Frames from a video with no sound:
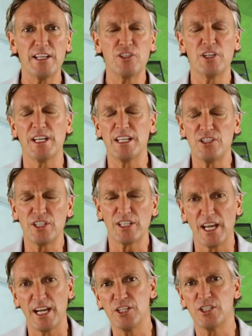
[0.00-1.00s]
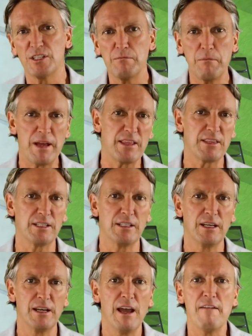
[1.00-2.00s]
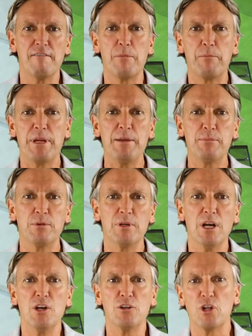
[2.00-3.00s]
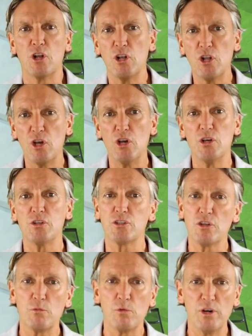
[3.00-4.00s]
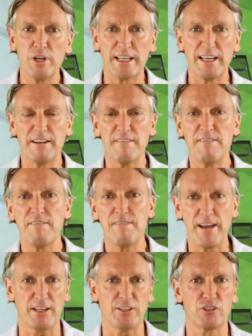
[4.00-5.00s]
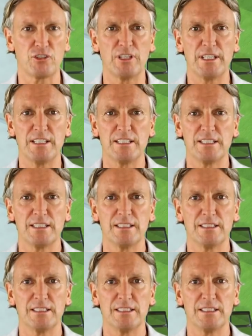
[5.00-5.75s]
age education method for people to learn to work in factories,